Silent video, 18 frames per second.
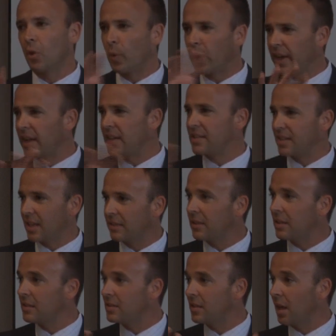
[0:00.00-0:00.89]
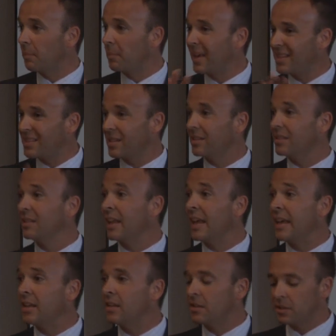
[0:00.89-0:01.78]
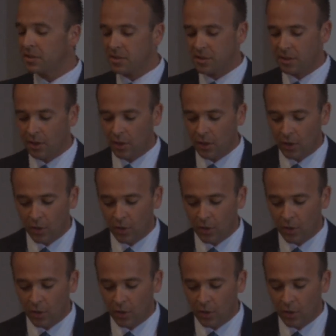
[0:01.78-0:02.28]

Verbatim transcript: the way I set this up, as a lens